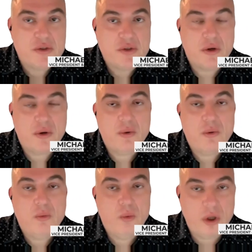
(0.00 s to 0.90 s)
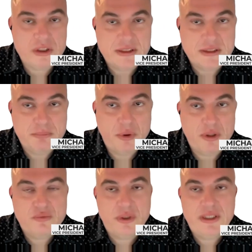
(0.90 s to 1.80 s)
So water
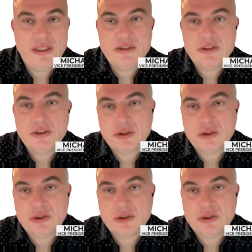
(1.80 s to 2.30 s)
important for us.